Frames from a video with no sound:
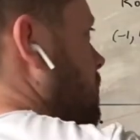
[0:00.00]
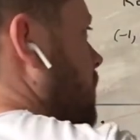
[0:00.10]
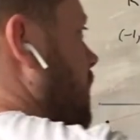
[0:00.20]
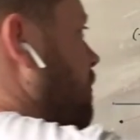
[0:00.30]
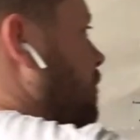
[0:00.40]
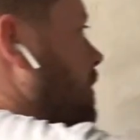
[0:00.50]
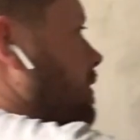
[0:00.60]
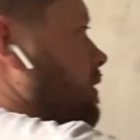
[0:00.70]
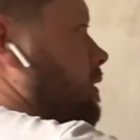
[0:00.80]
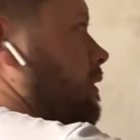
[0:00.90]
If we
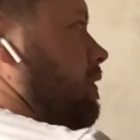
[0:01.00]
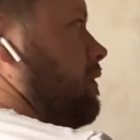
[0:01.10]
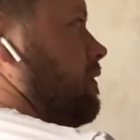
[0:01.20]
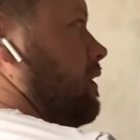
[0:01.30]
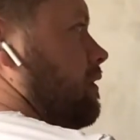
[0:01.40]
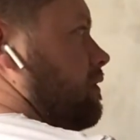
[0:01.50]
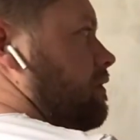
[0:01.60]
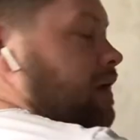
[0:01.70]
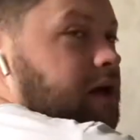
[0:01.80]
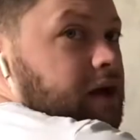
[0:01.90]
still
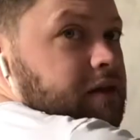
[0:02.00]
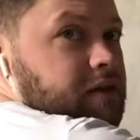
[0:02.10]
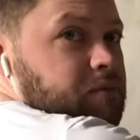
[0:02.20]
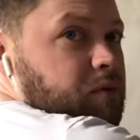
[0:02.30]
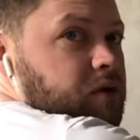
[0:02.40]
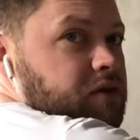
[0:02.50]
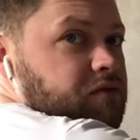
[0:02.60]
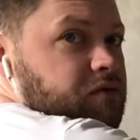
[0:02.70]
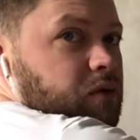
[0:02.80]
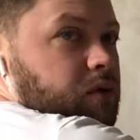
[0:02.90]
stay at this point
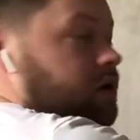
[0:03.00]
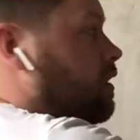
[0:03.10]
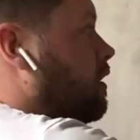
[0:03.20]
4,